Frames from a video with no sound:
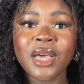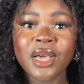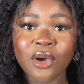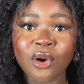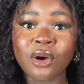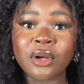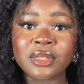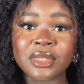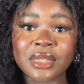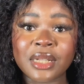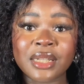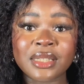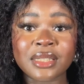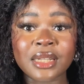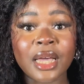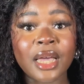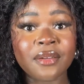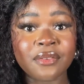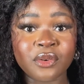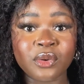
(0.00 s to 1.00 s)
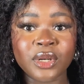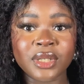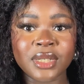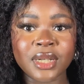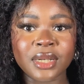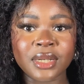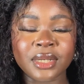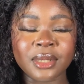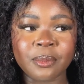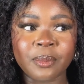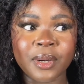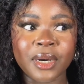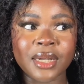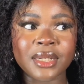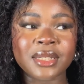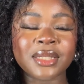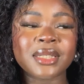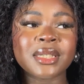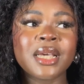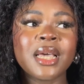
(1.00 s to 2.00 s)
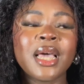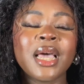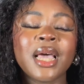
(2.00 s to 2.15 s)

content that I'd created in the past.